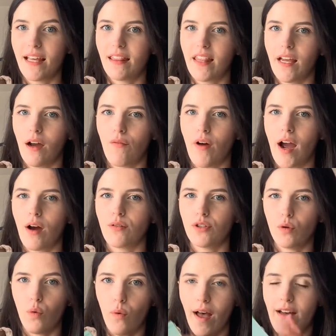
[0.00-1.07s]
thing around
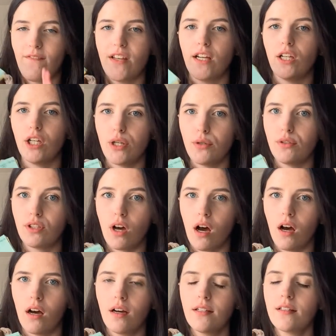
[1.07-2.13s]
or having loose
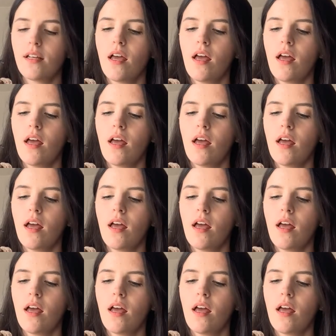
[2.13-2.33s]
cards.